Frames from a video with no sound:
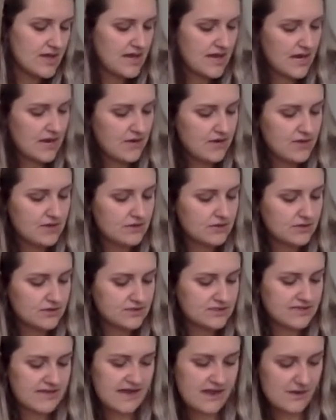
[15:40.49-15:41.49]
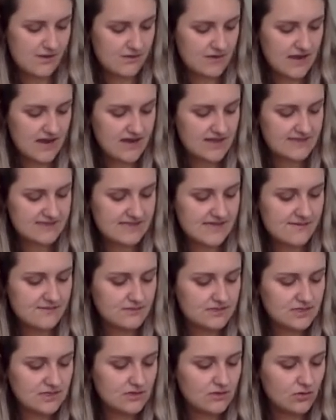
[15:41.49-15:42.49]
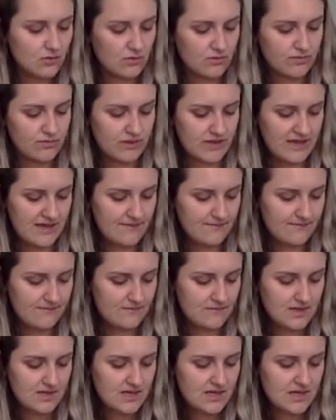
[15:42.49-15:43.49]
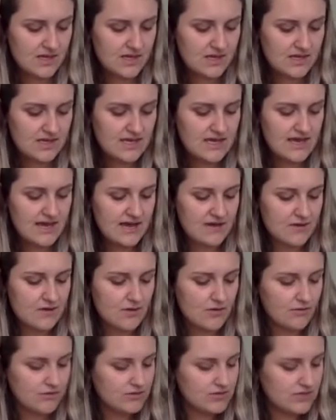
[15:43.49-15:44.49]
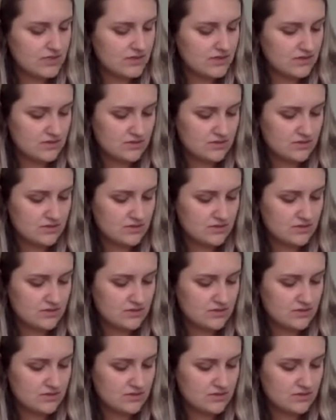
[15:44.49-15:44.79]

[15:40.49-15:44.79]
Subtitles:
Harry looked down at his empty gold plate. He had only